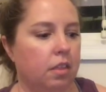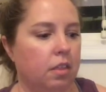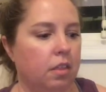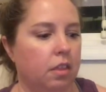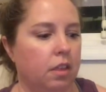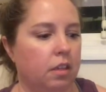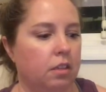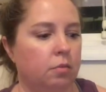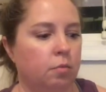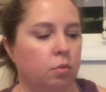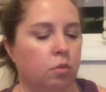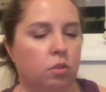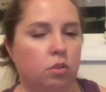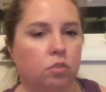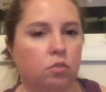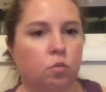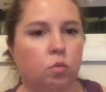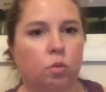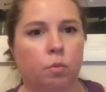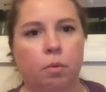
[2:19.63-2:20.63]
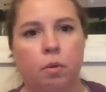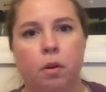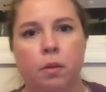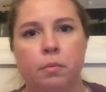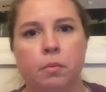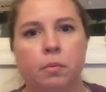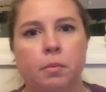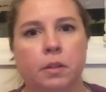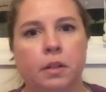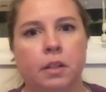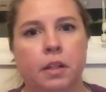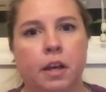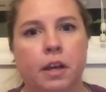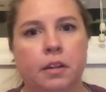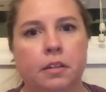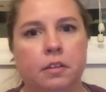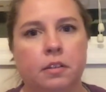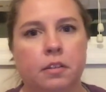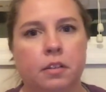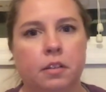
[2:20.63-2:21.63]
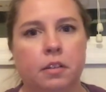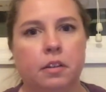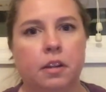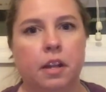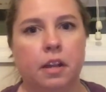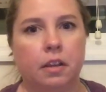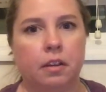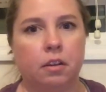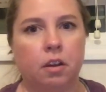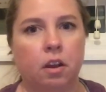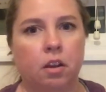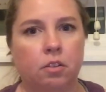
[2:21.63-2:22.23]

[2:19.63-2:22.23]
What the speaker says: these books were probably less than $8.